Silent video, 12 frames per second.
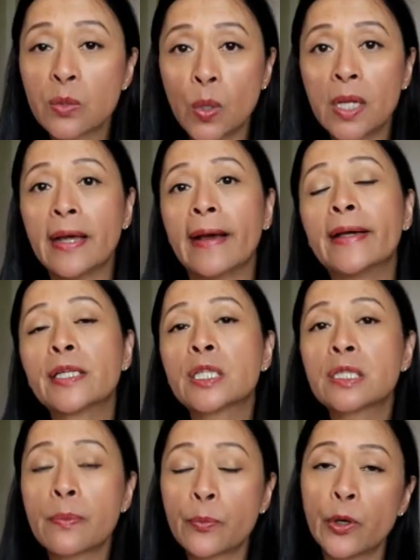well
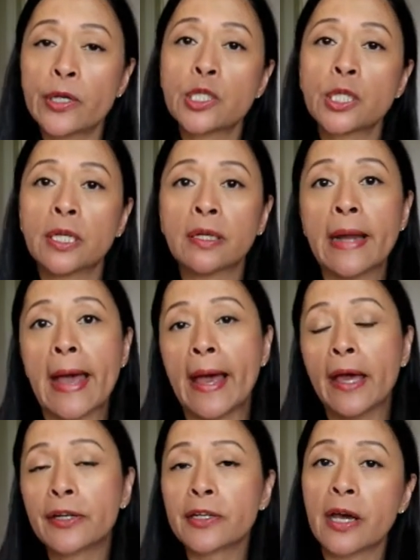as depression
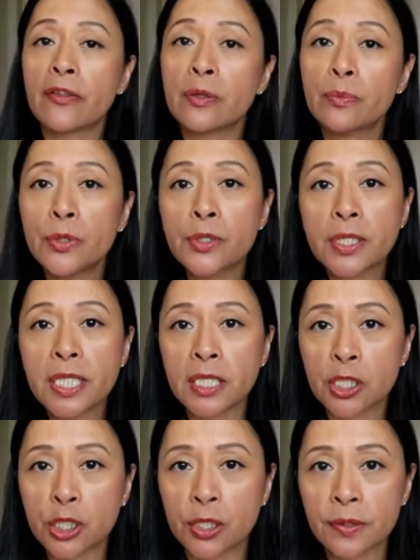and other mood
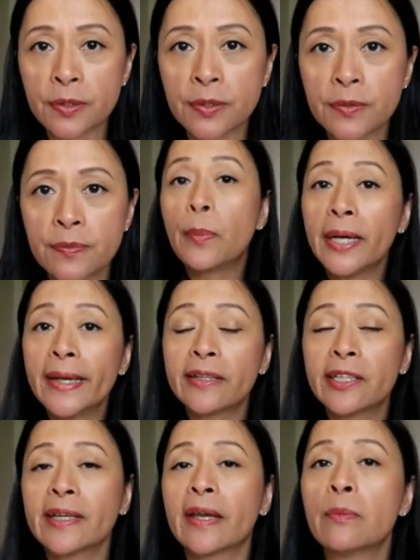issues. By
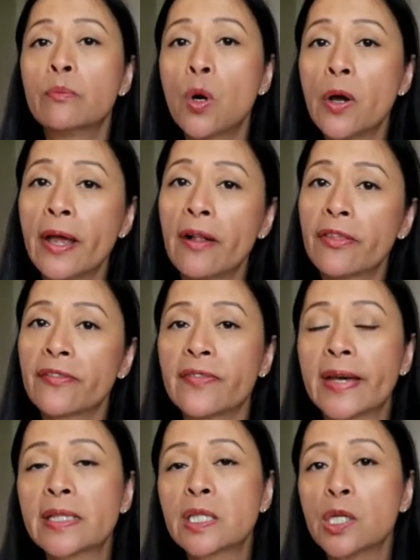adding more healthy
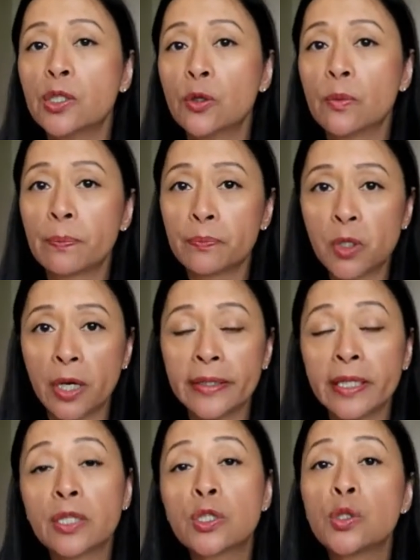fats in your
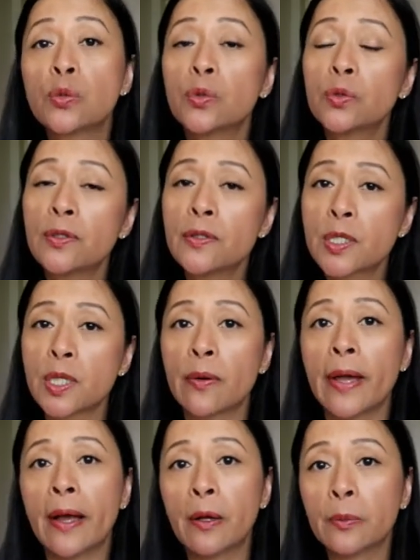diet, you're also
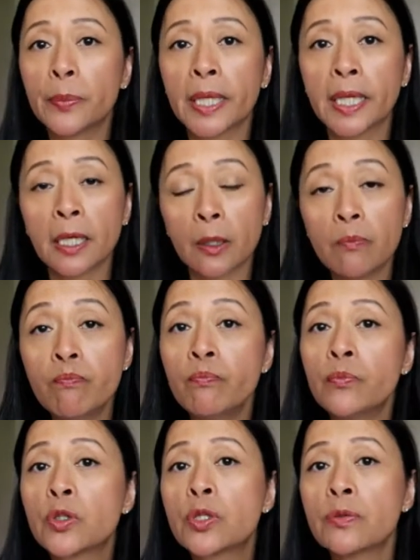helping
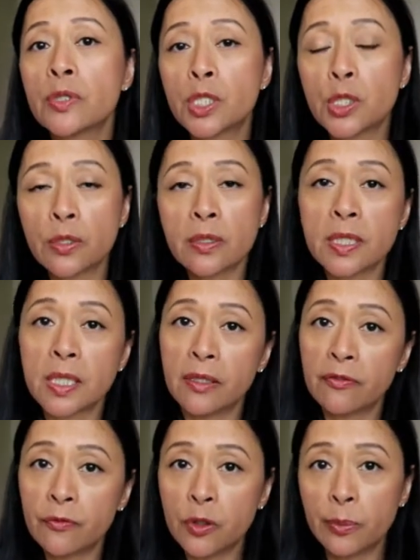to reduce
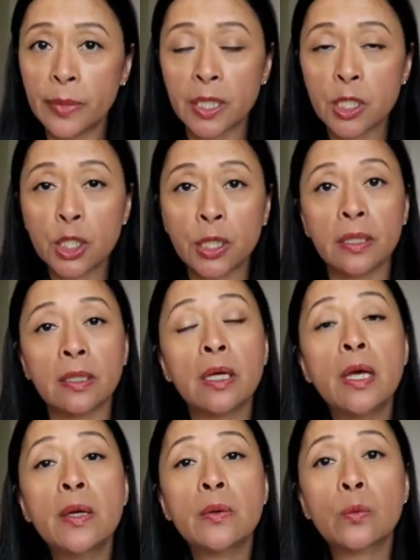inflammation,
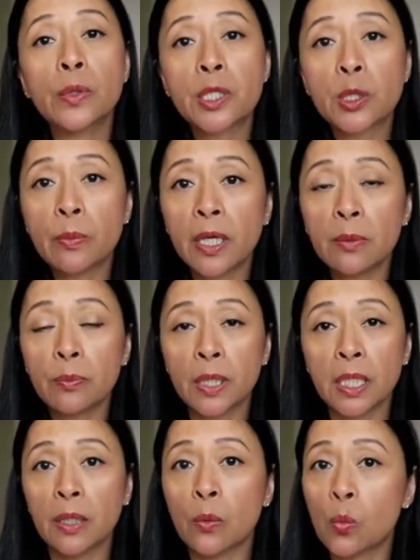which may
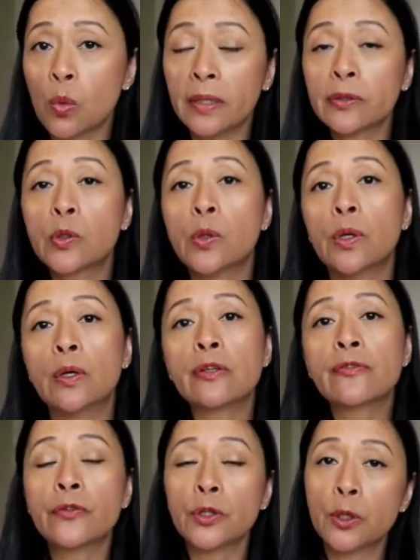be one
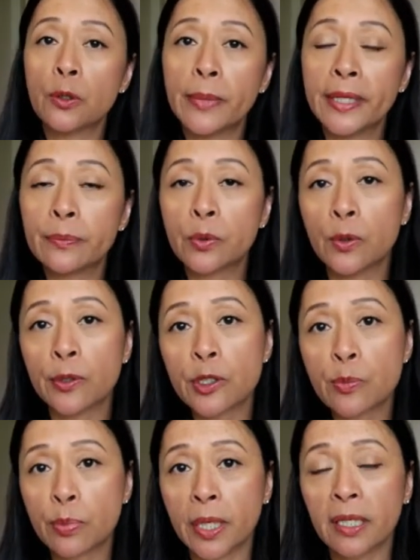cause for your
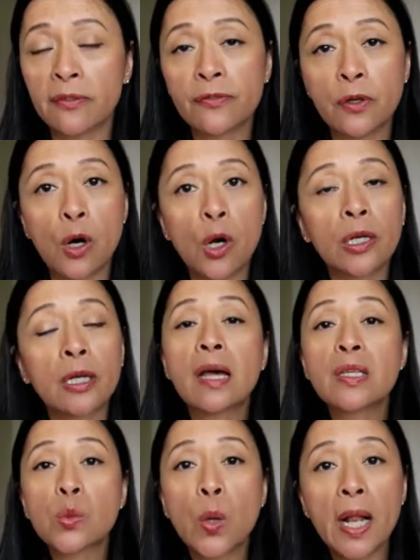menopause brain fog,
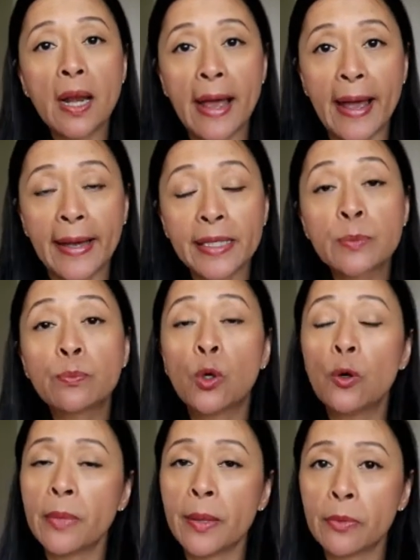as well as
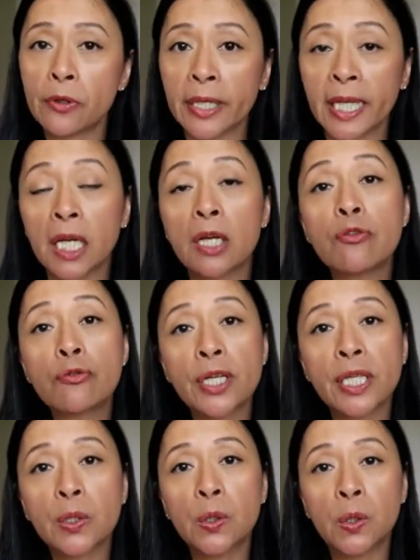poor memory,
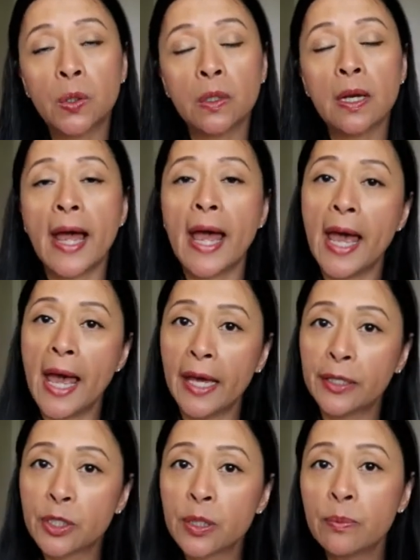recall,
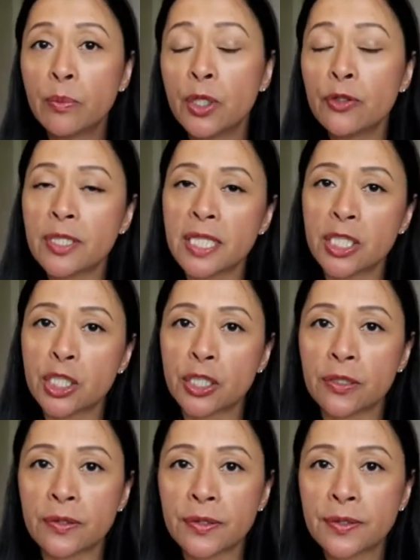and mood
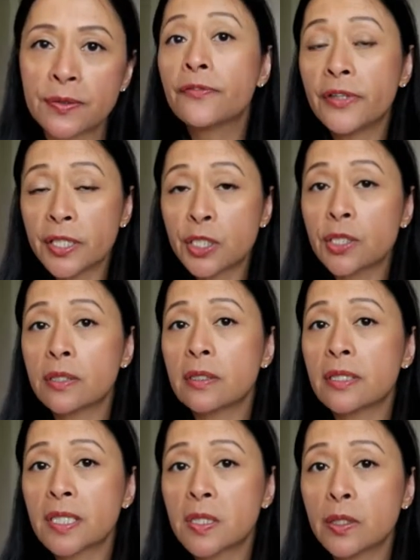issues. Fish
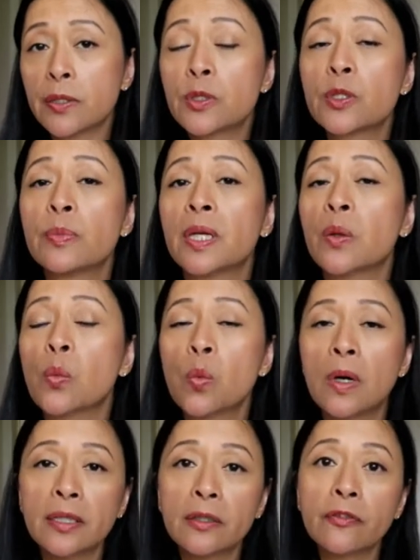is known to be
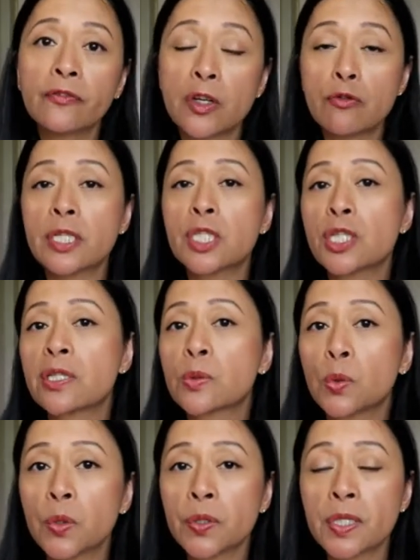one of the richest
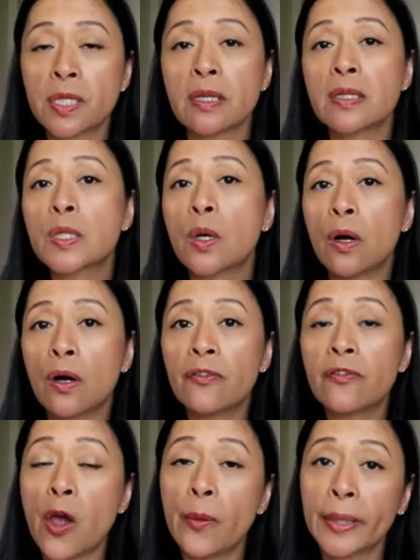sources
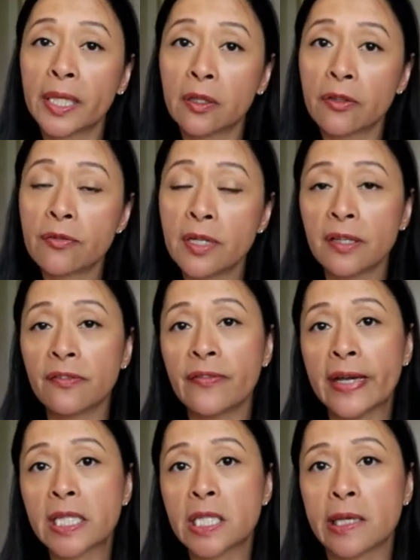of omega-3
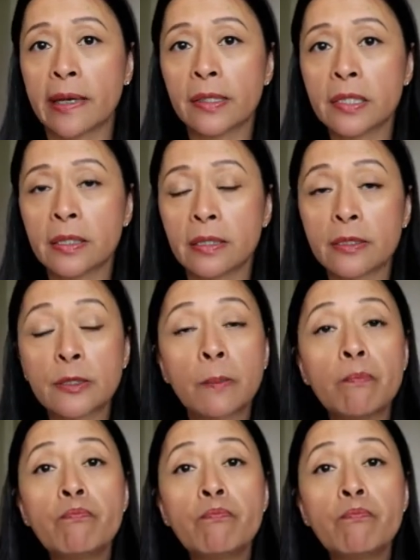fatty acids.